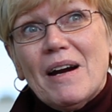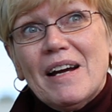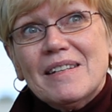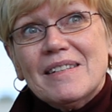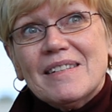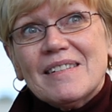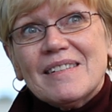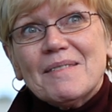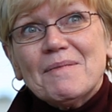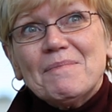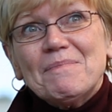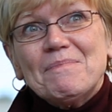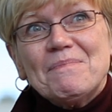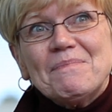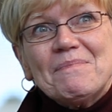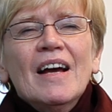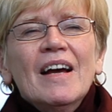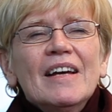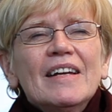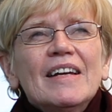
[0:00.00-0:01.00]
rights.
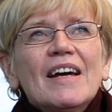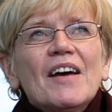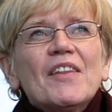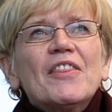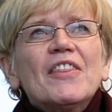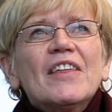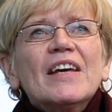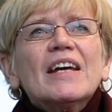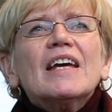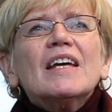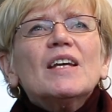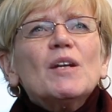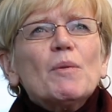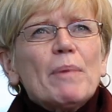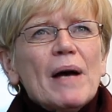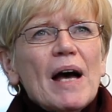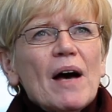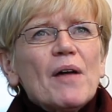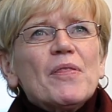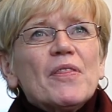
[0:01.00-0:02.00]
Yet thinking
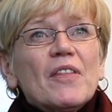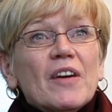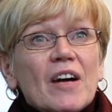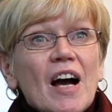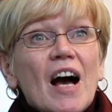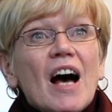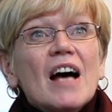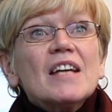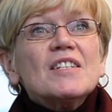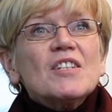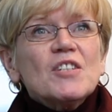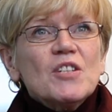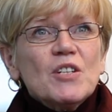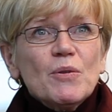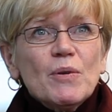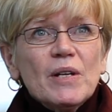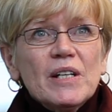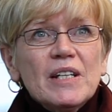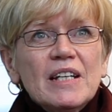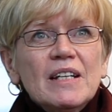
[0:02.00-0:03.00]
about the
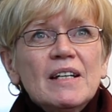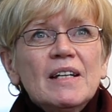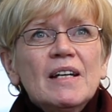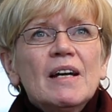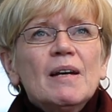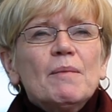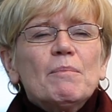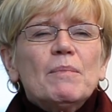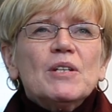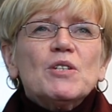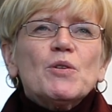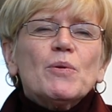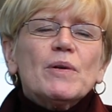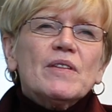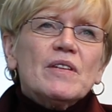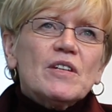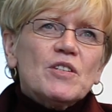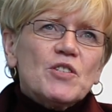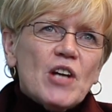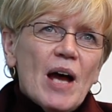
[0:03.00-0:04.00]
continuity
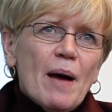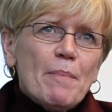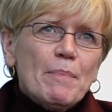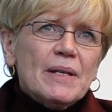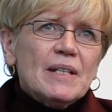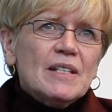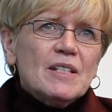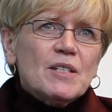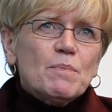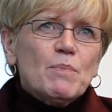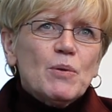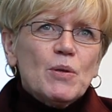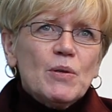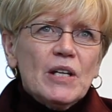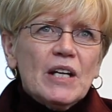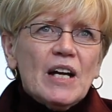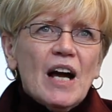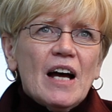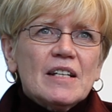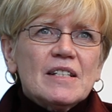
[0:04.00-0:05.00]
between the Japanese
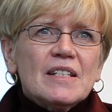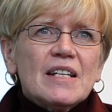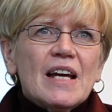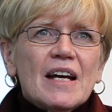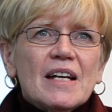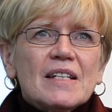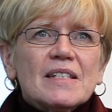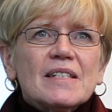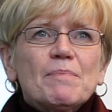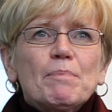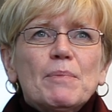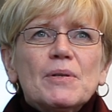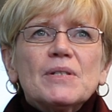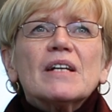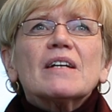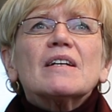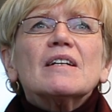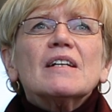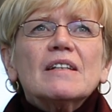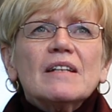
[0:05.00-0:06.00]
beauty contests,
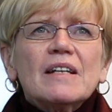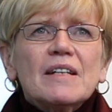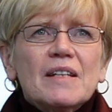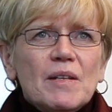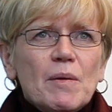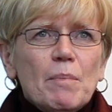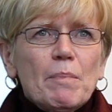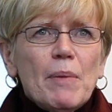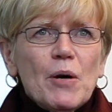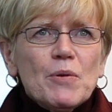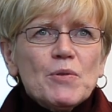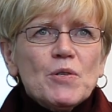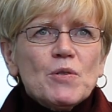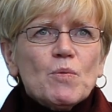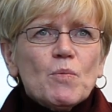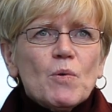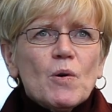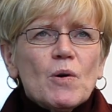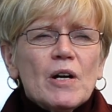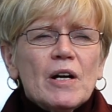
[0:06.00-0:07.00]
particularly in the
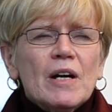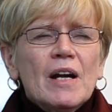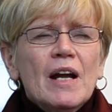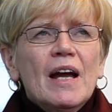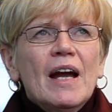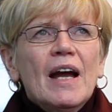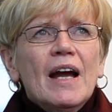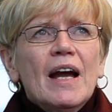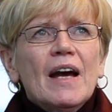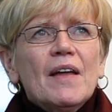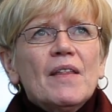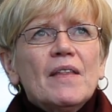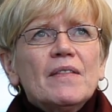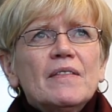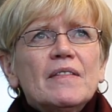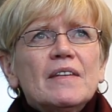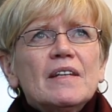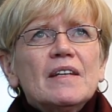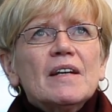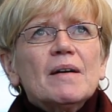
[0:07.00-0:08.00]
post-war,
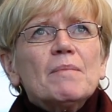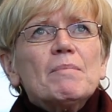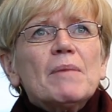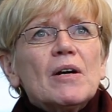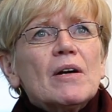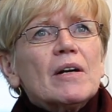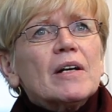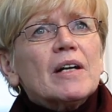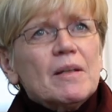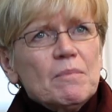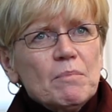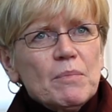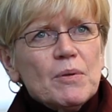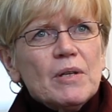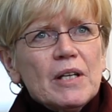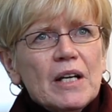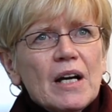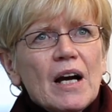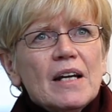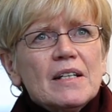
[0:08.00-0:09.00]
and the American
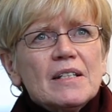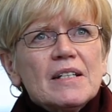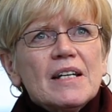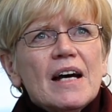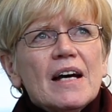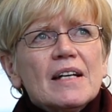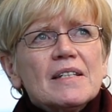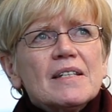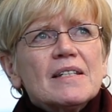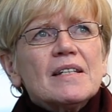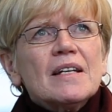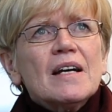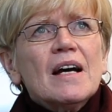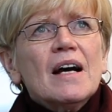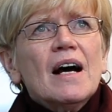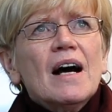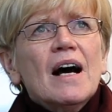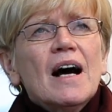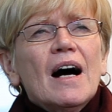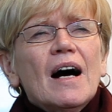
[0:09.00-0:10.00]
beauty contest,
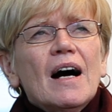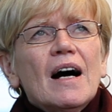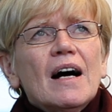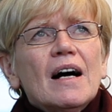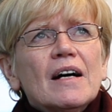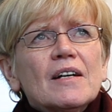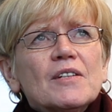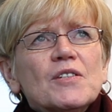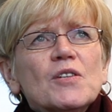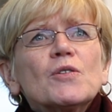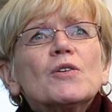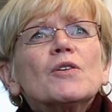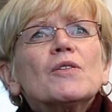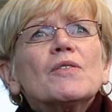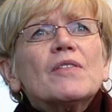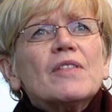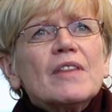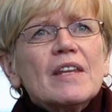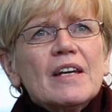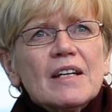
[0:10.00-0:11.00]

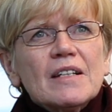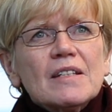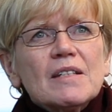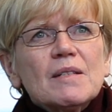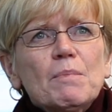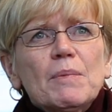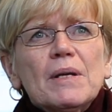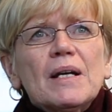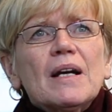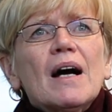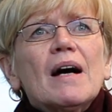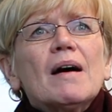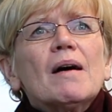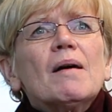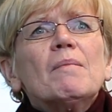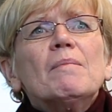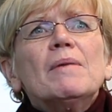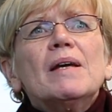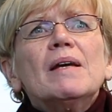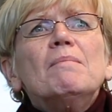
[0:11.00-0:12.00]
certain things
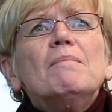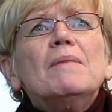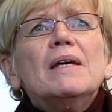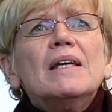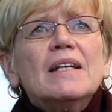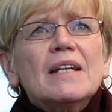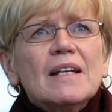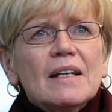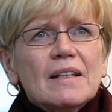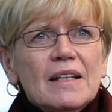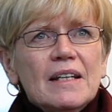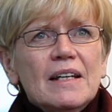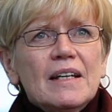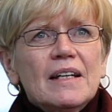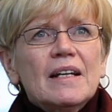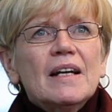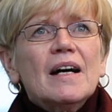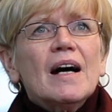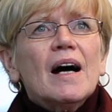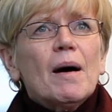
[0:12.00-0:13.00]
become
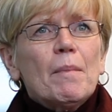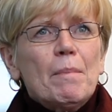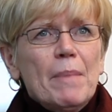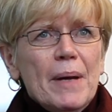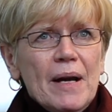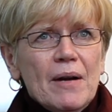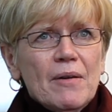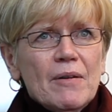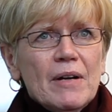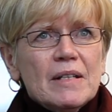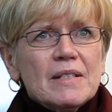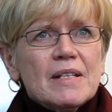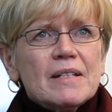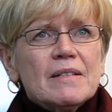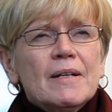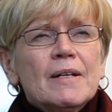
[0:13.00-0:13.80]
immediately apparent.